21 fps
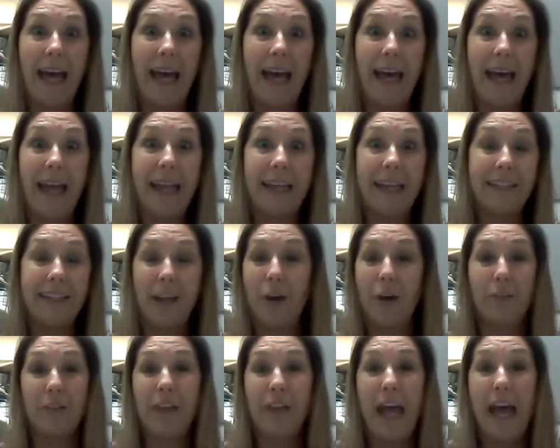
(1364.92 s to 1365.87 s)
I
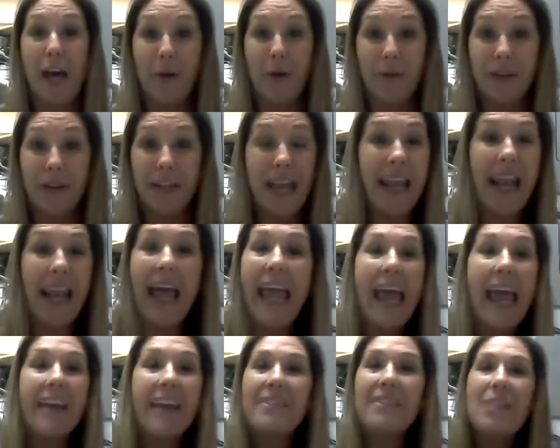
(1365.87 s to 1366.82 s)
don't know. And
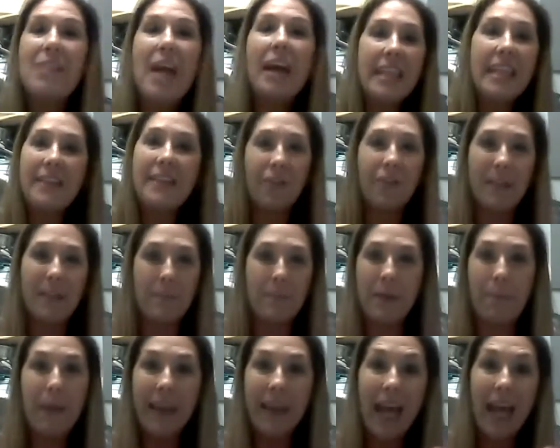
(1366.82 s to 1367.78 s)
I had nothing for them
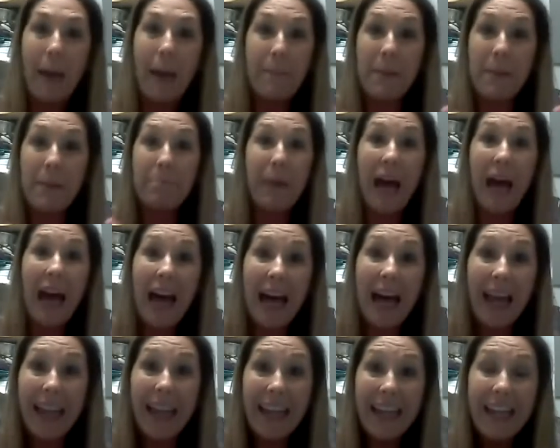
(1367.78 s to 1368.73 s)
to pick up and
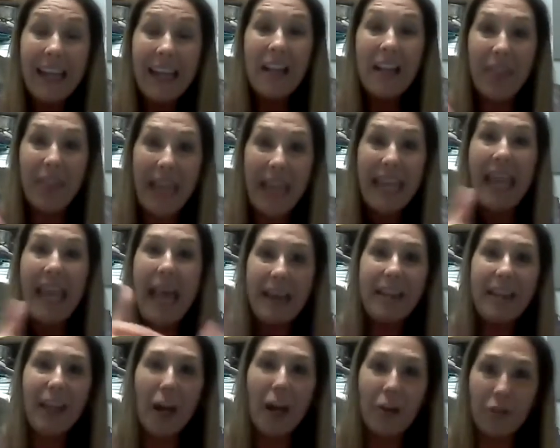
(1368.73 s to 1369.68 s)
buy. They had
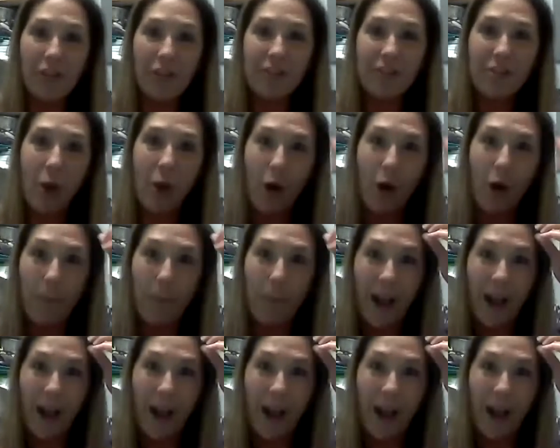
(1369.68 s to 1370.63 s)
to go through this whole
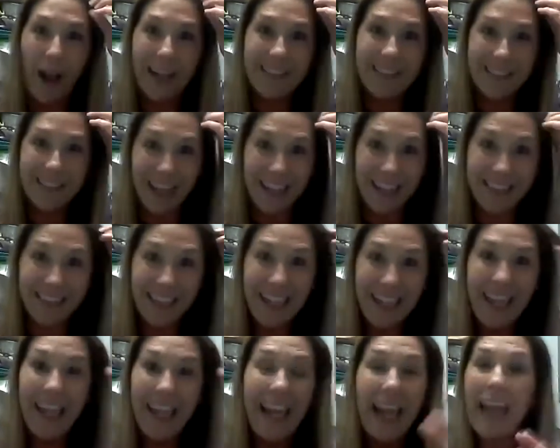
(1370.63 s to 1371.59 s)
process
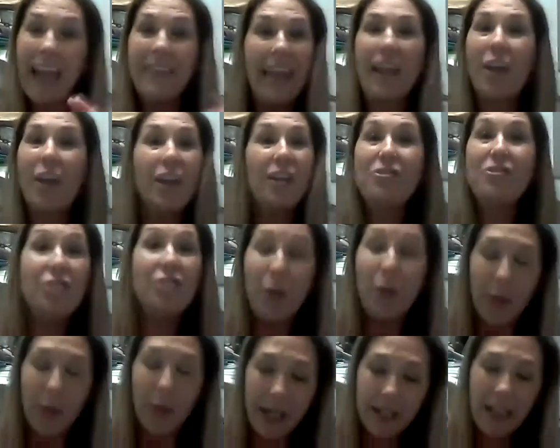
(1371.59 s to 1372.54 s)
and they couldn't
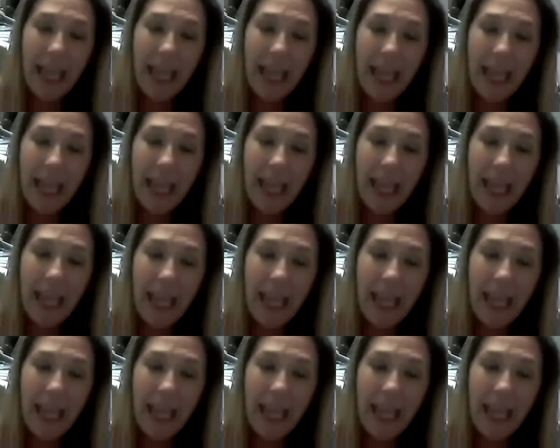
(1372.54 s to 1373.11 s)
do it.